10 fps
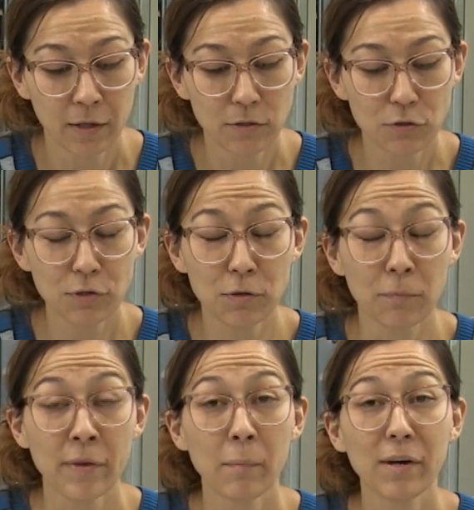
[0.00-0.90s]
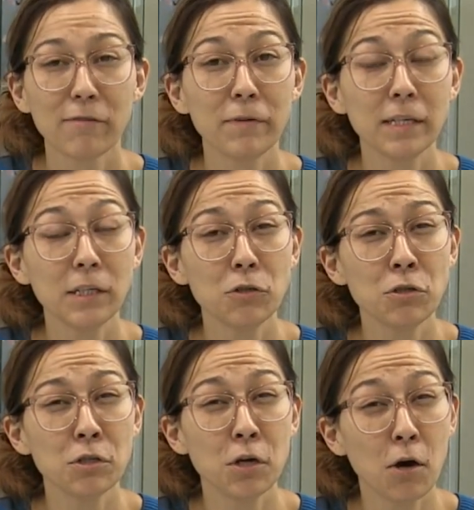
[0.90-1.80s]
It's true, but I feel like you
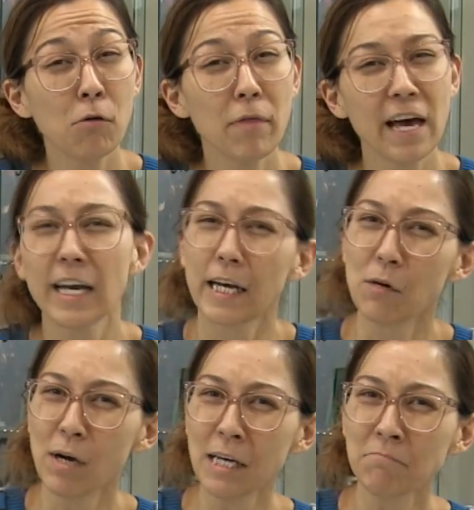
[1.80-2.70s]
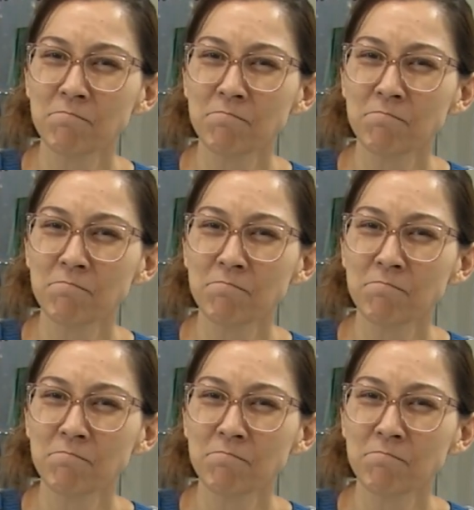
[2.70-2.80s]
should know that anyway.